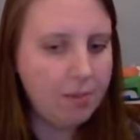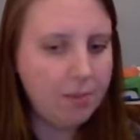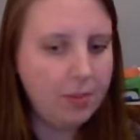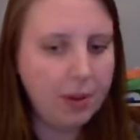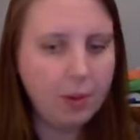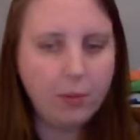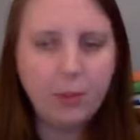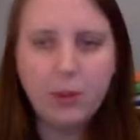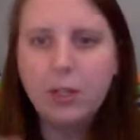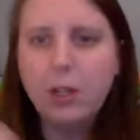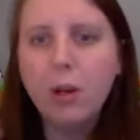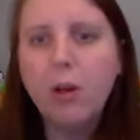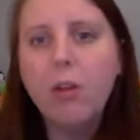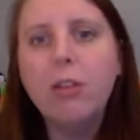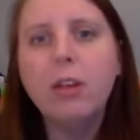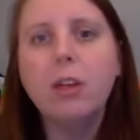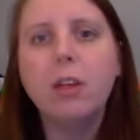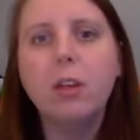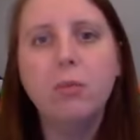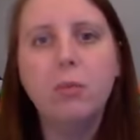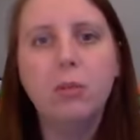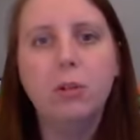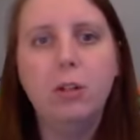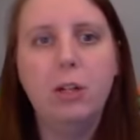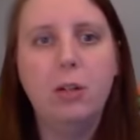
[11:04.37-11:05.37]
but we know
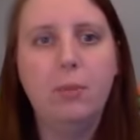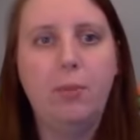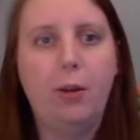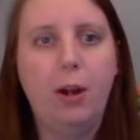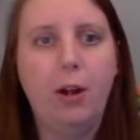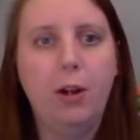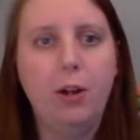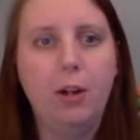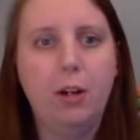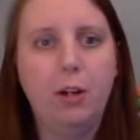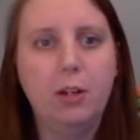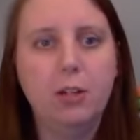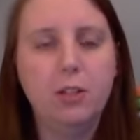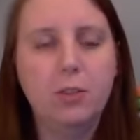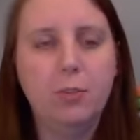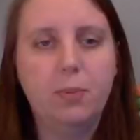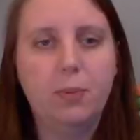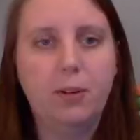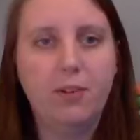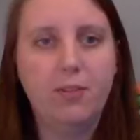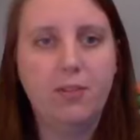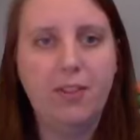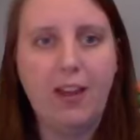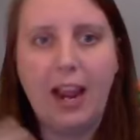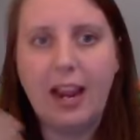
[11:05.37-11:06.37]
that community partners
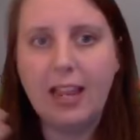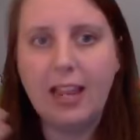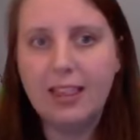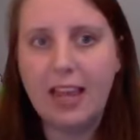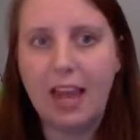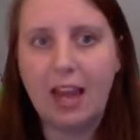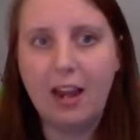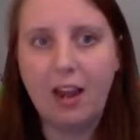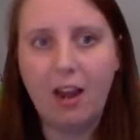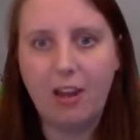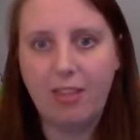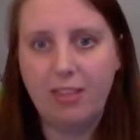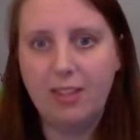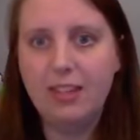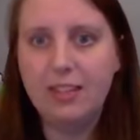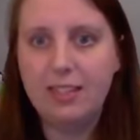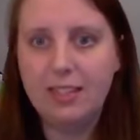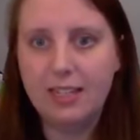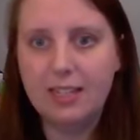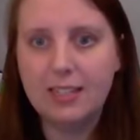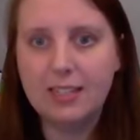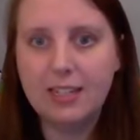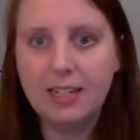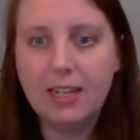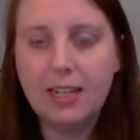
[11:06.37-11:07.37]
provide that
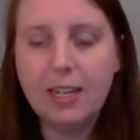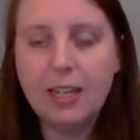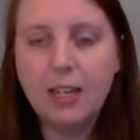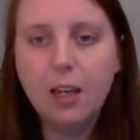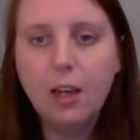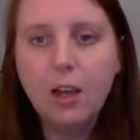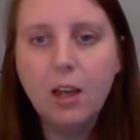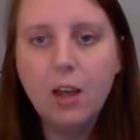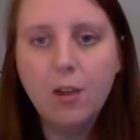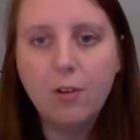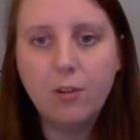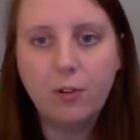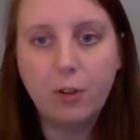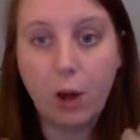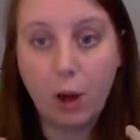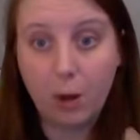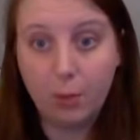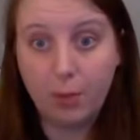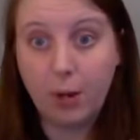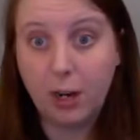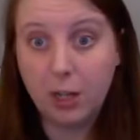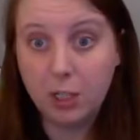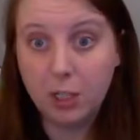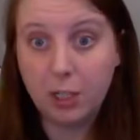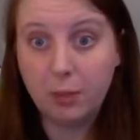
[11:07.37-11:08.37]
authenticity for
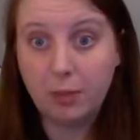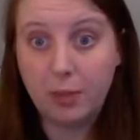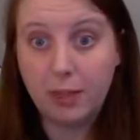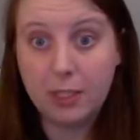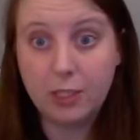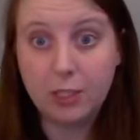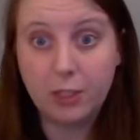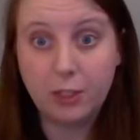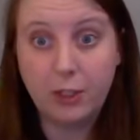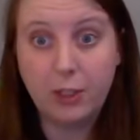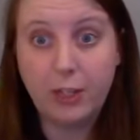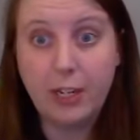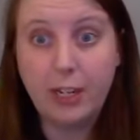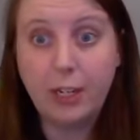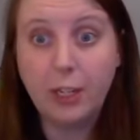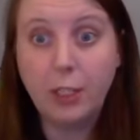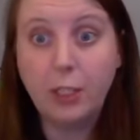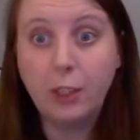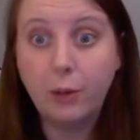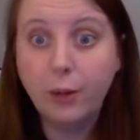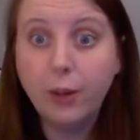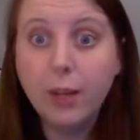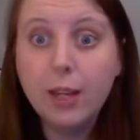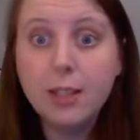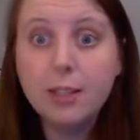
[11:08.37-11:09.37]
our project-based
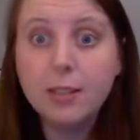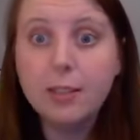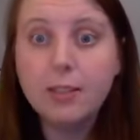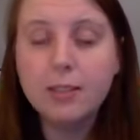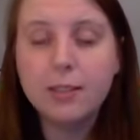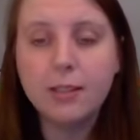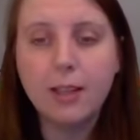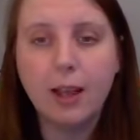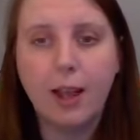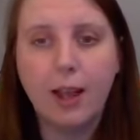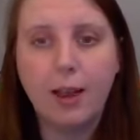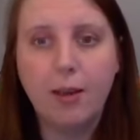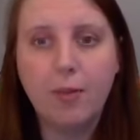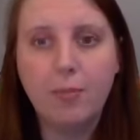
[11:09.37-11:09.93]
learning units.